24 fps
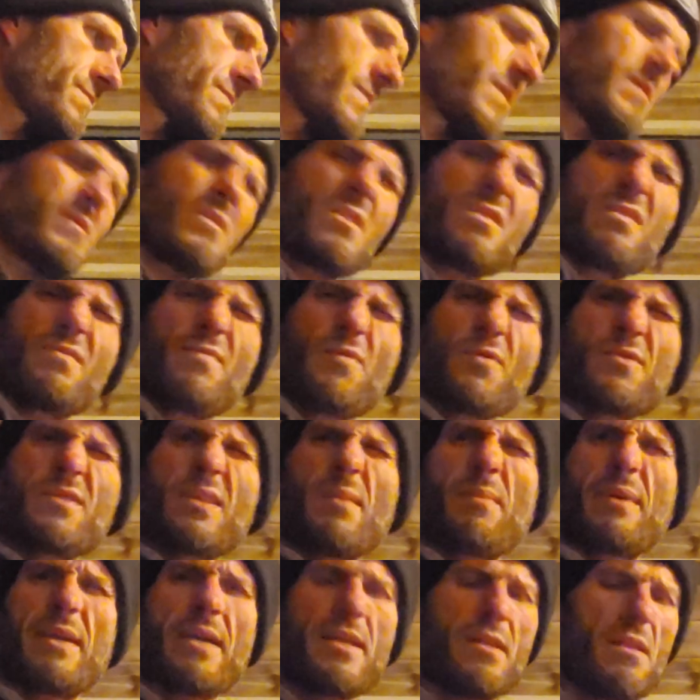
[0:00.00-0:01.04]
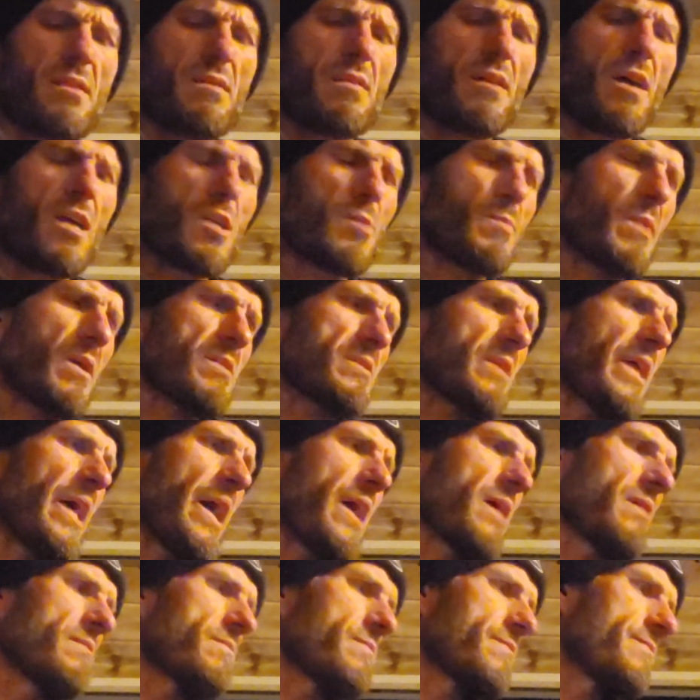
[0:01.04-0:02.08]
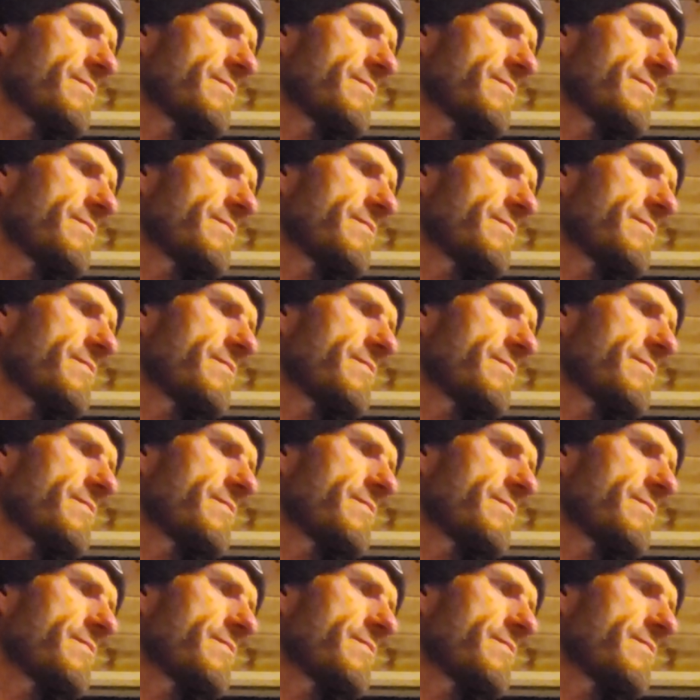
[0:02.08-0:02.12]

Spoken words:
That's the first time I kind of thought about that.